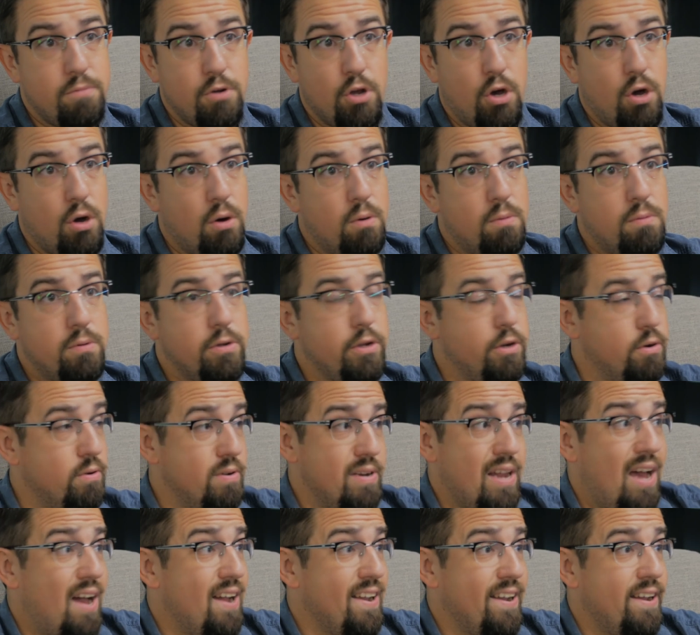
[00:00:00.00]
No, you're
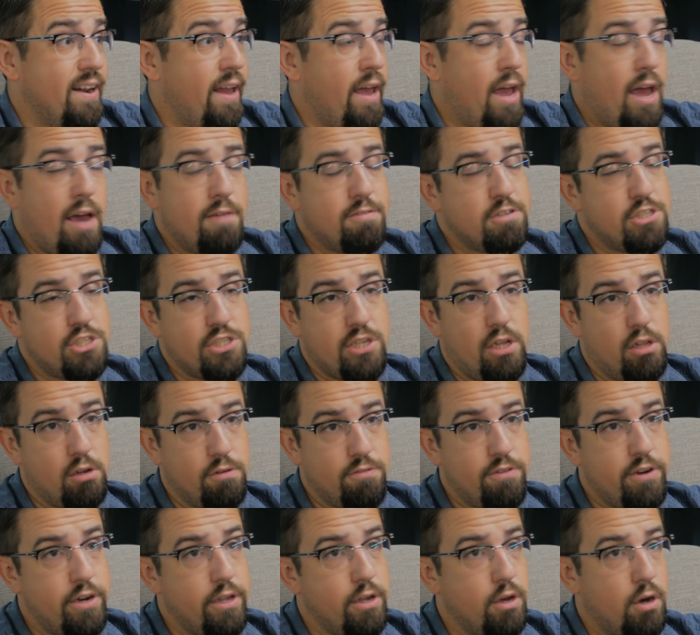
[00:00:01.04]
not going to have a
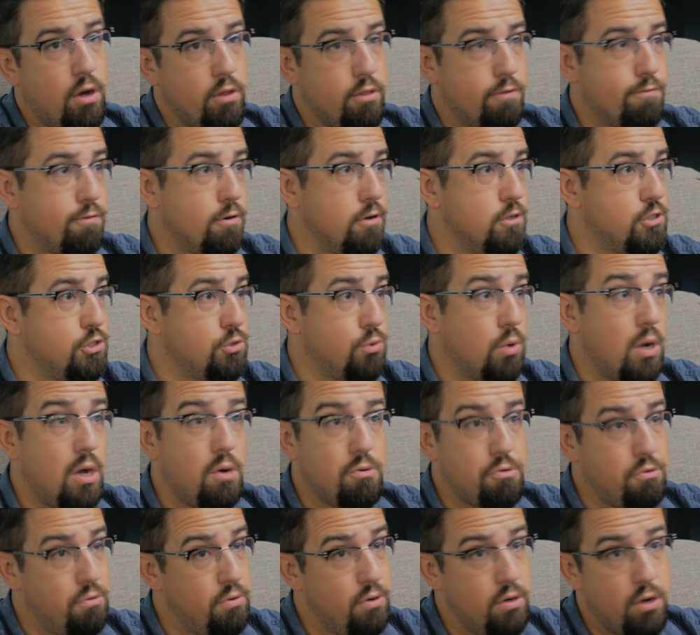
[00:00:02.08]
stellar video on the first
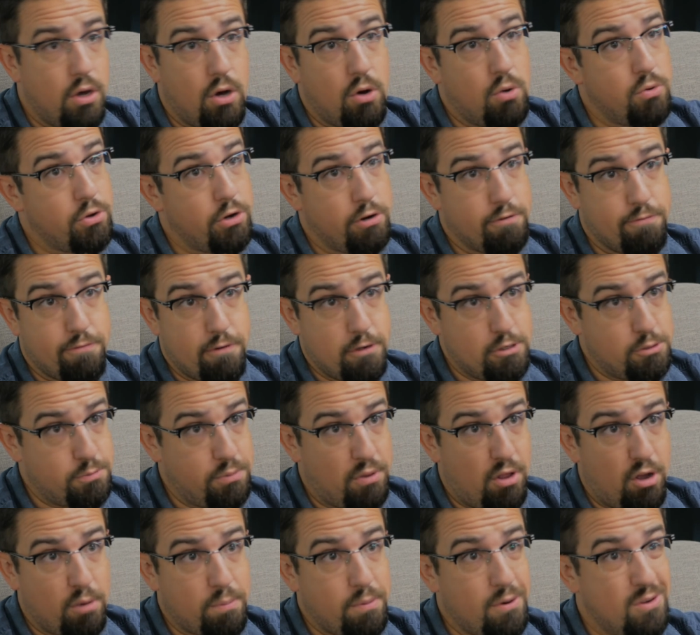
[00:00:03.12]
round. No, your first
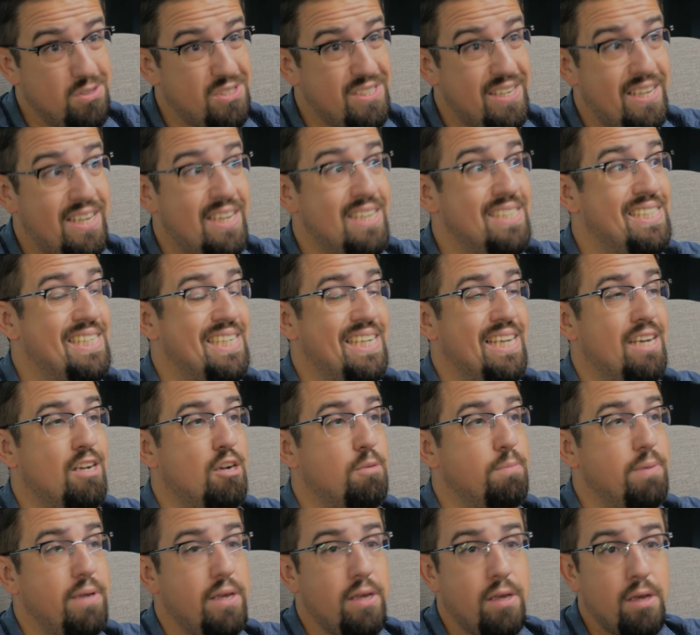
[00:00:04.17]
blog post isn't
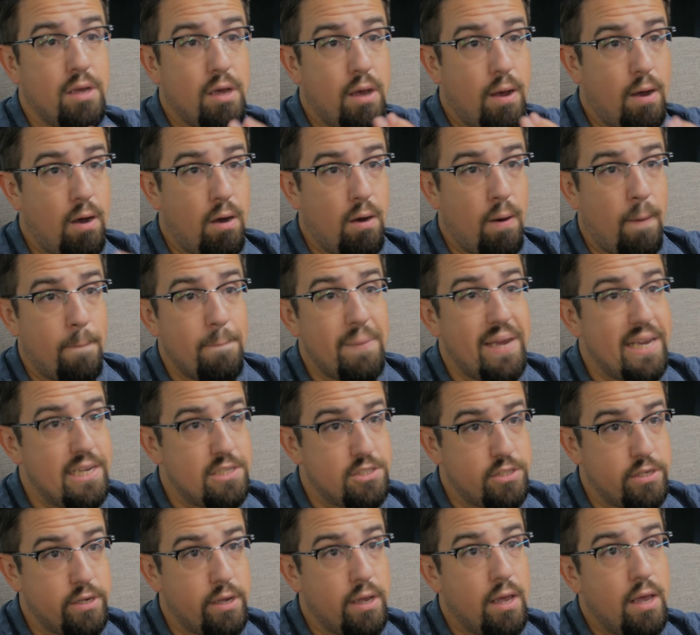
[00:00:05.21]
going to be
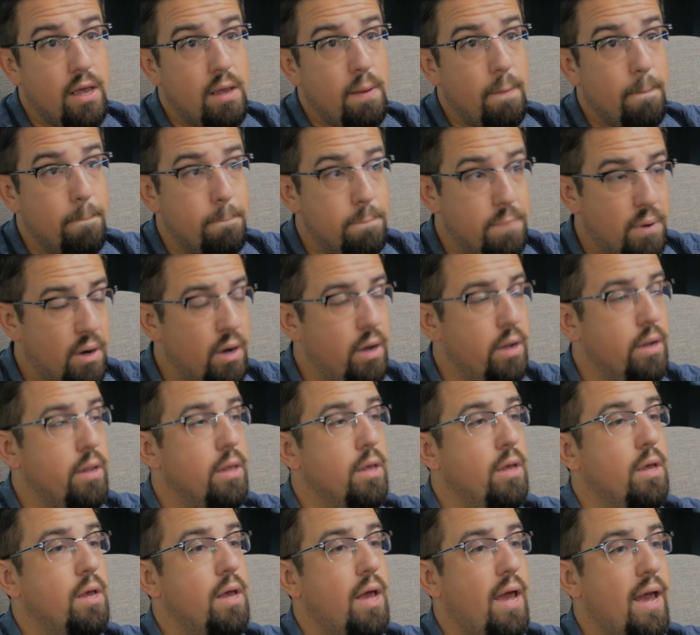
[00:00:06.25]
amazing.
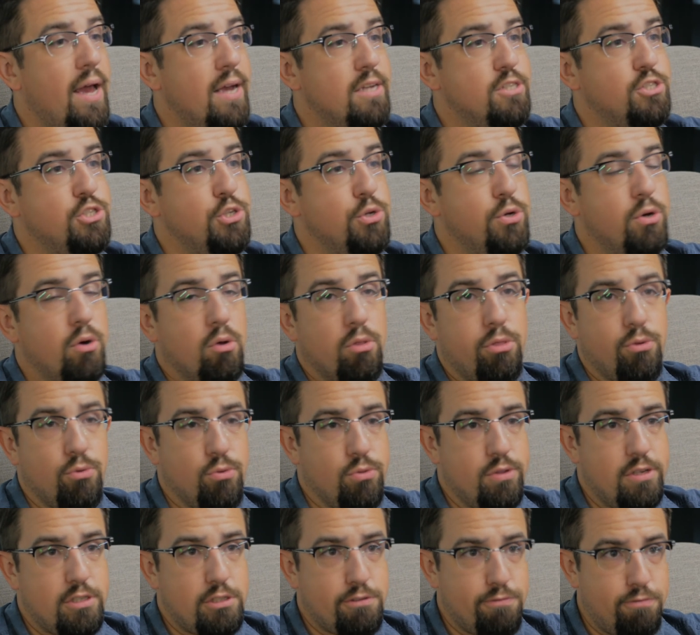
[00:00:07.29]
But as you go
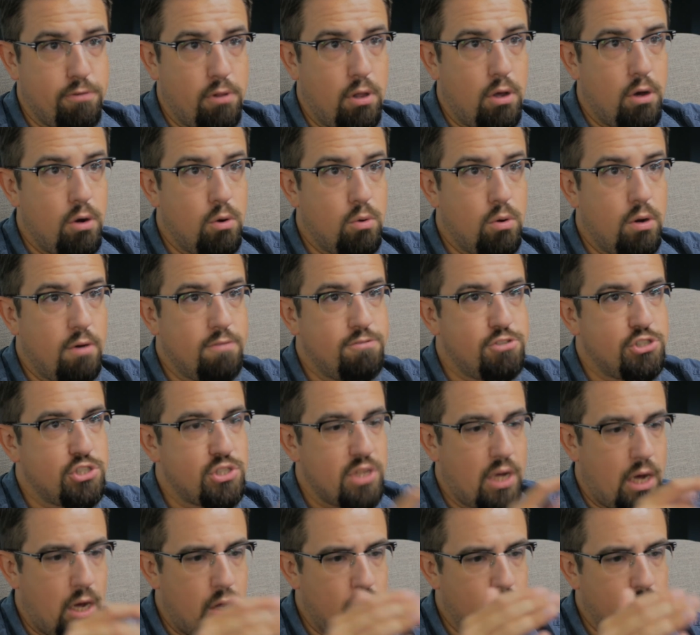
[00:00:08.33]
through this flow of
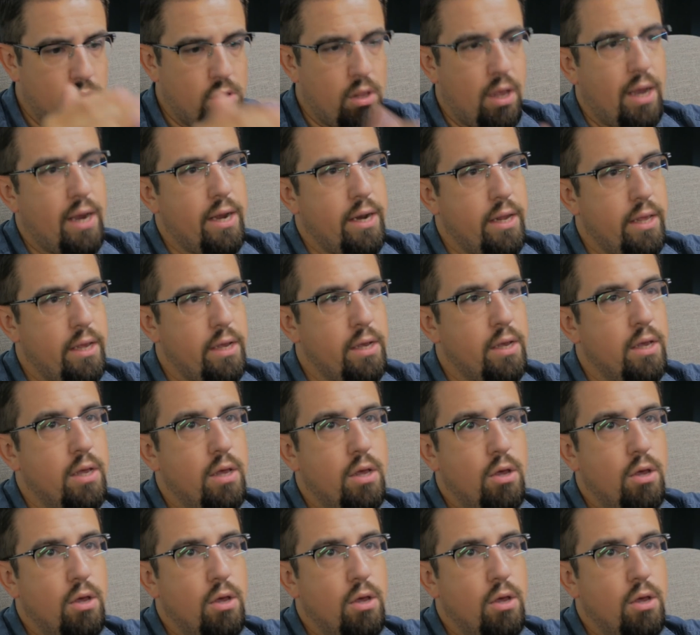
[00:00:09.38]
just outlining